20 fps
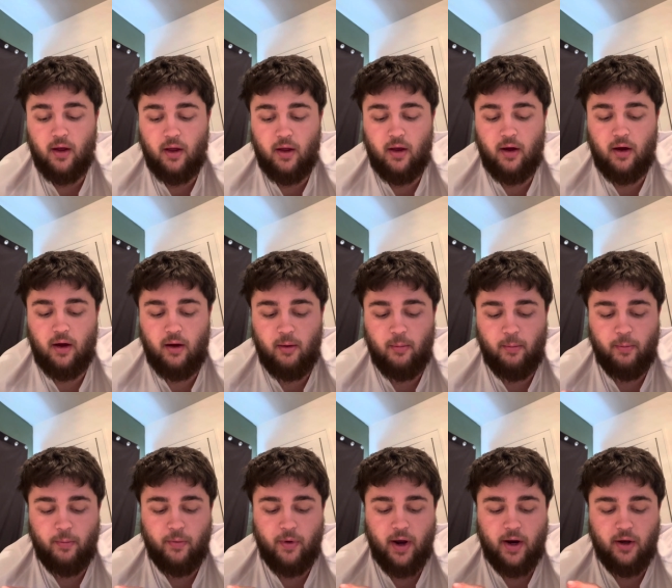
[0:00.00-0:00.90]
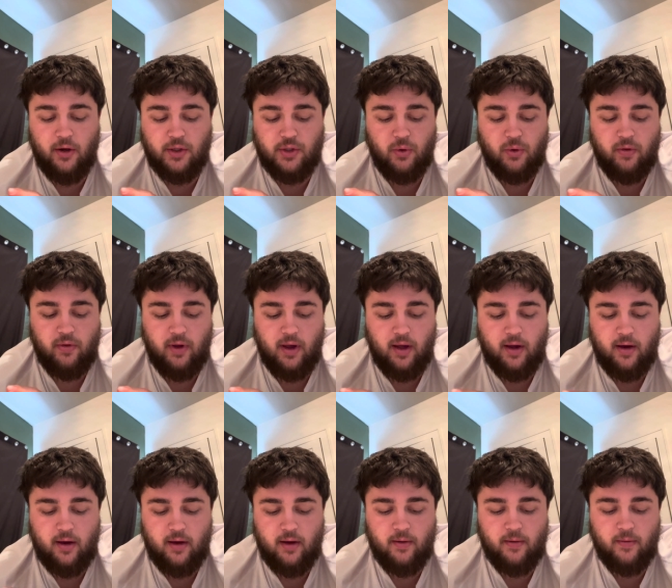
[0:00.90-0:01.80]
I also think
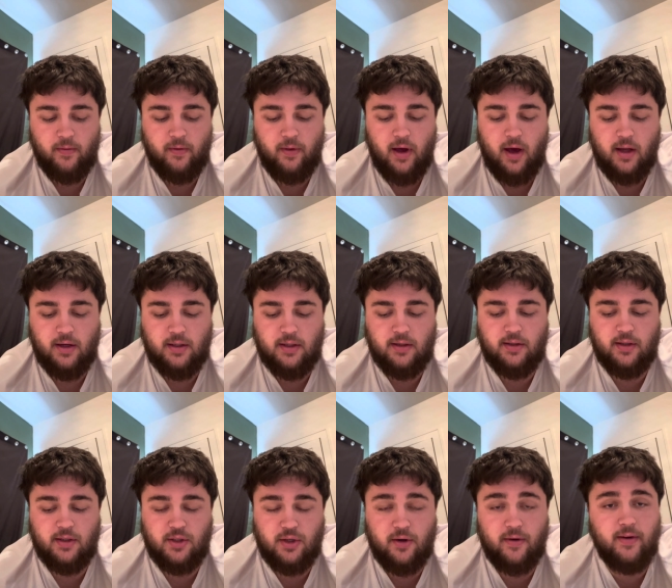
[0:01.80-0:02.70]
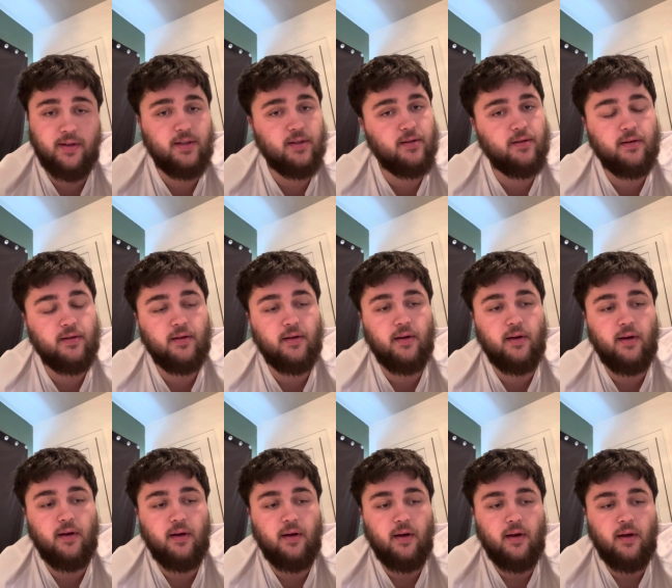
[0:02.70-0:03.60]
that deterrence
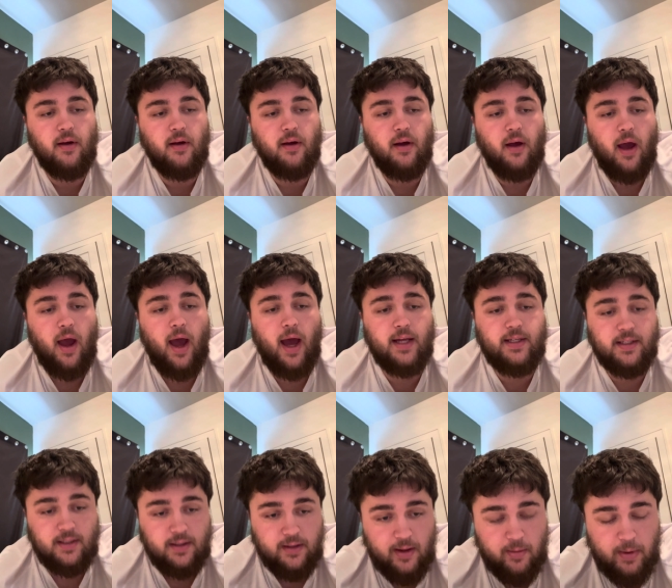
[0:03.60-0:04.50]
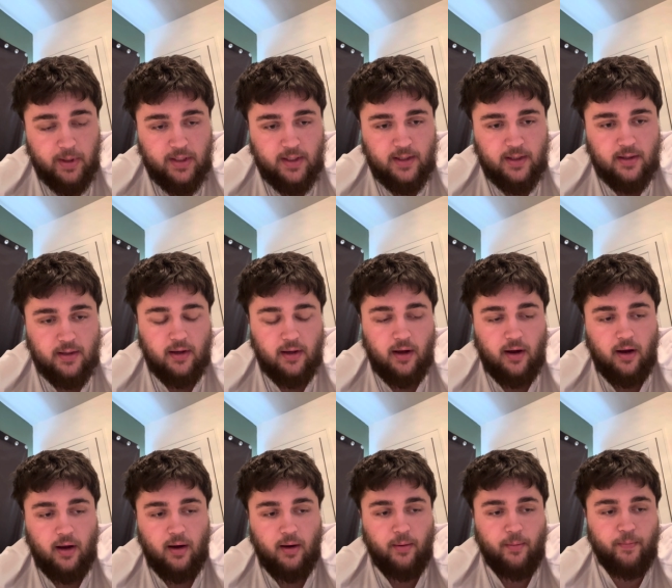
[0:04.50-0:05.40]
has its limits.
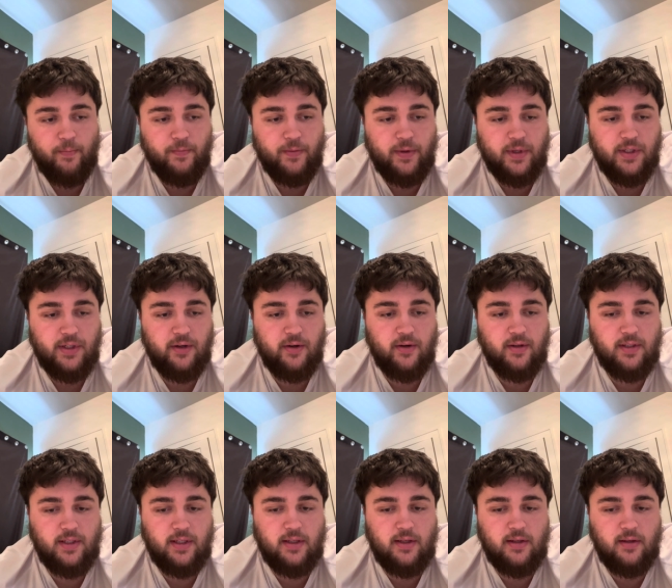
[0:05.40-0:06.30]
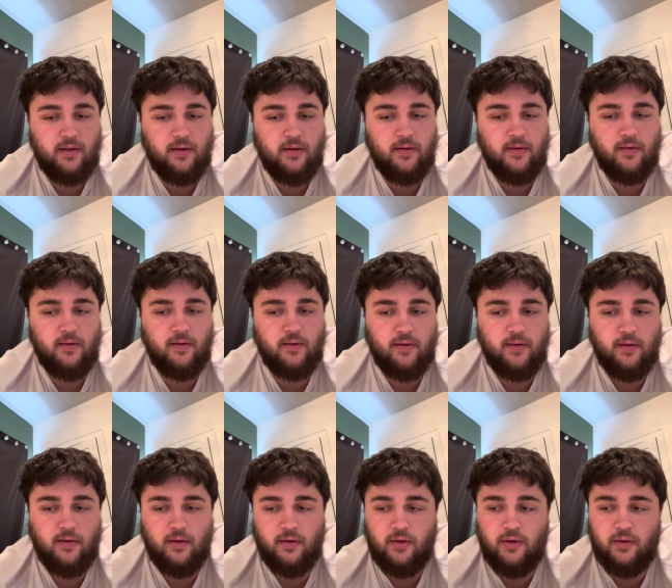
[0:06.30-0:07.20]
Deterrence
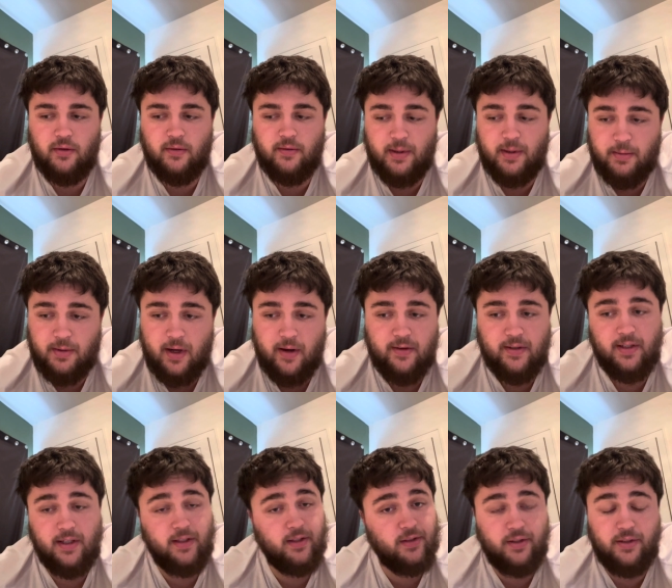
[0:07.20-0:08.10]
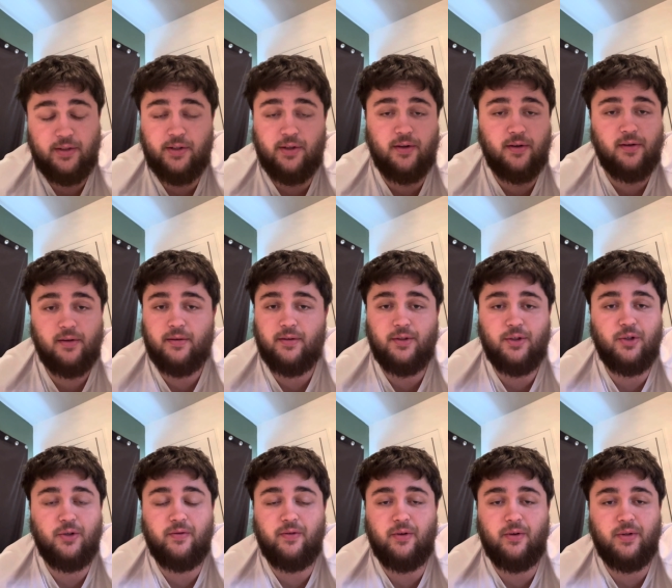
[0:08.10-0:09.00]
sometimes doesn't deter
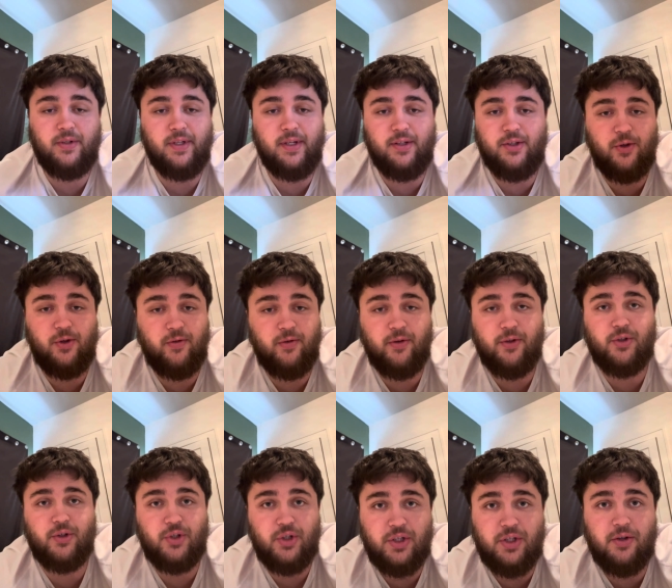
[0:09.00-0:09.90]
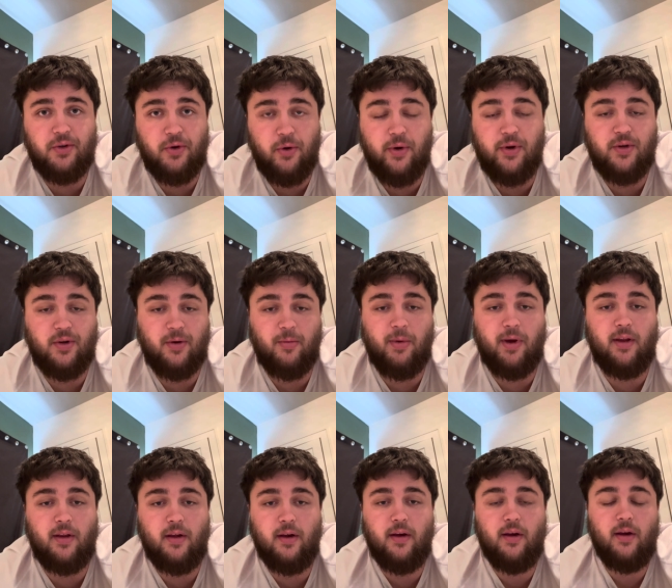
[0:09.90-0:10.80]
juveniles, and juveniles are still going to commit
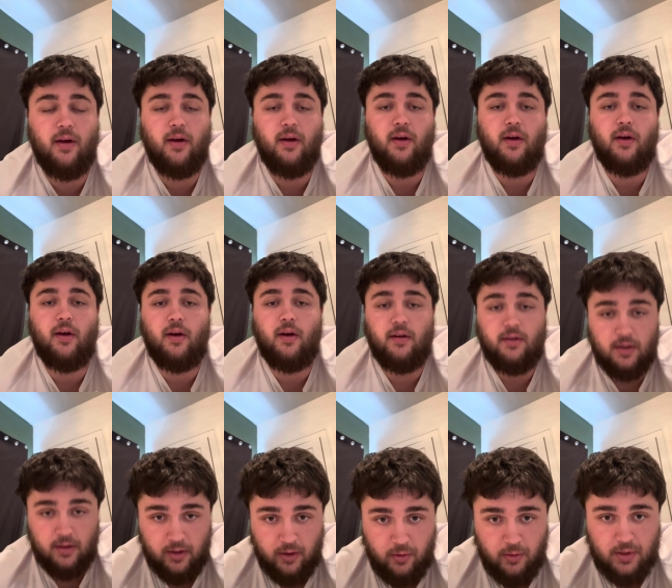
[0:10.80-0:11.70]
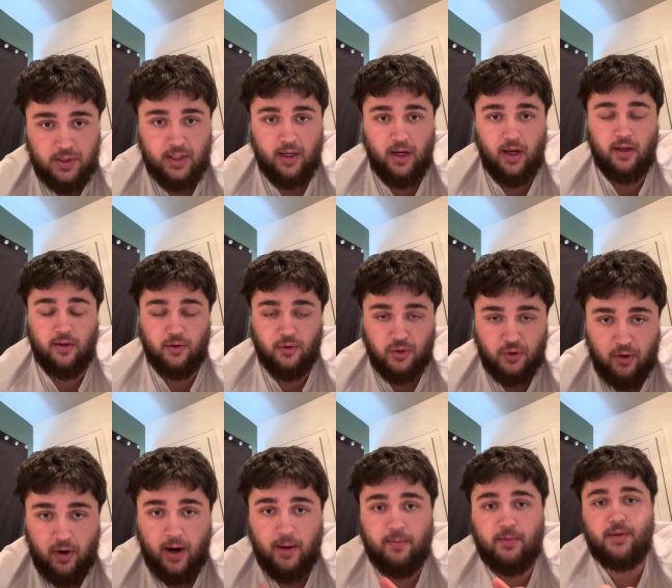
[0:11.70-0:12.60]
delinquency in those
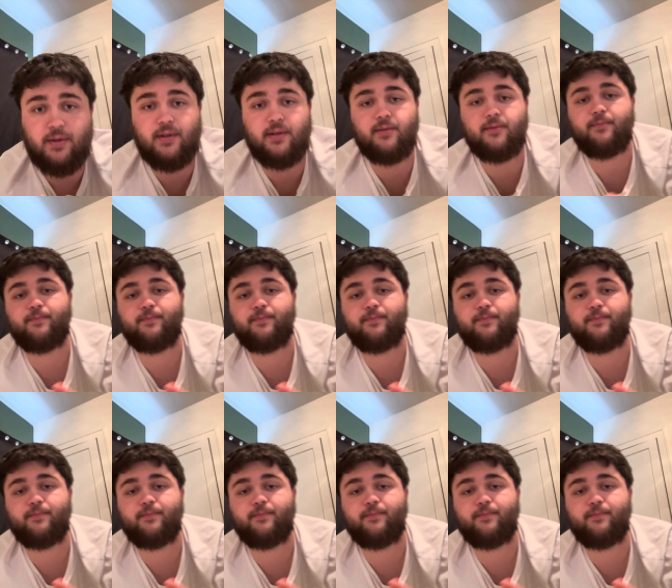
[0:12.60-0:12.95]
crimes.